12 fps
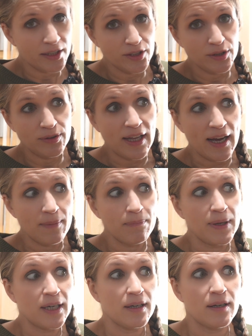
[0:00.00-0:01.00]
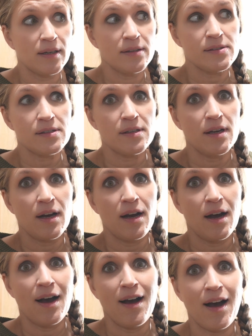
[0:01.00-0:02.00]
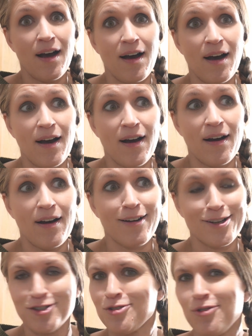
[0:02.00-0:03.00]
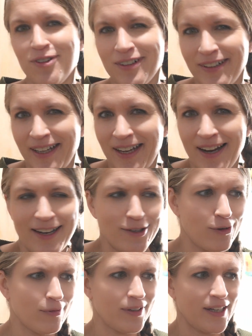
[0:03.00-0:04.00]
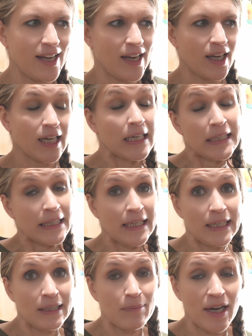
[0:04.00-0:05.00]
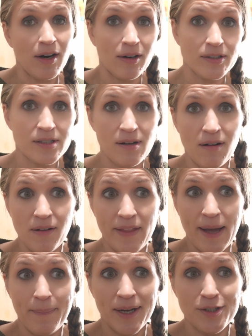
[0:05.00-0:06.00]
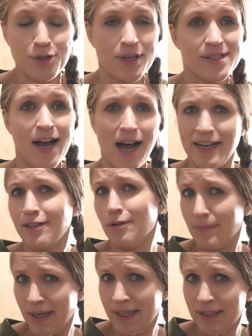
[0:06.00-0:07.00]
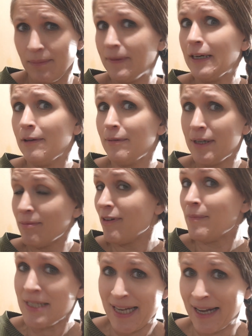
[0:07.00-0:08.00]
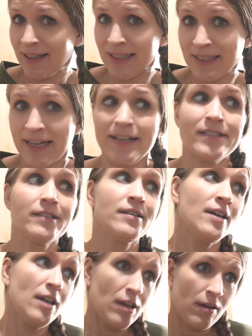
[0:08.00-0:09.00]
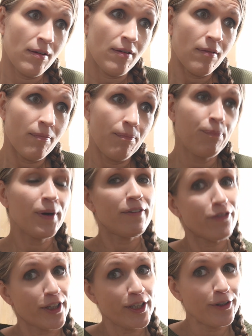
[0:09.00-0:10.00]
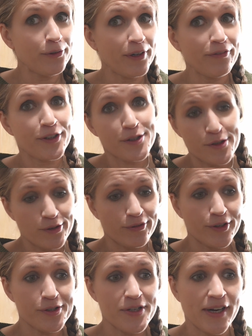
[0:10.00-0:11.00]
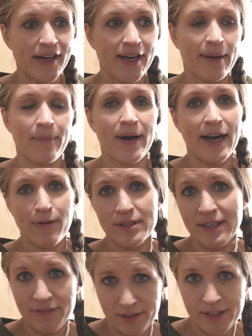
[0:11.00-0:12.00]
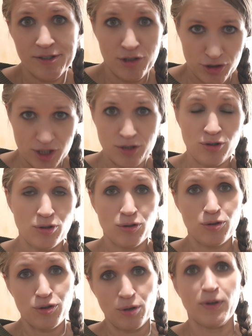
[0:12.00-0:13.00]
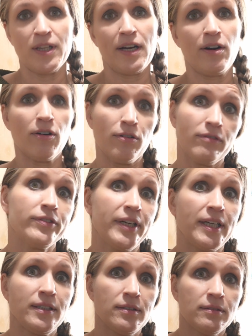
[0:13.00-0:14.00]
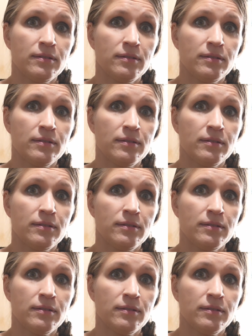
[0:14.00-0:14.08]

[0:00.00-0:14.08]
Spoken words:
going to do that because historically, I don't really clean my hearts all that much because I don't mind a little bit of a metallic taste. But for you, if this is your first time, I would definitely suggest soaking that heart overnight.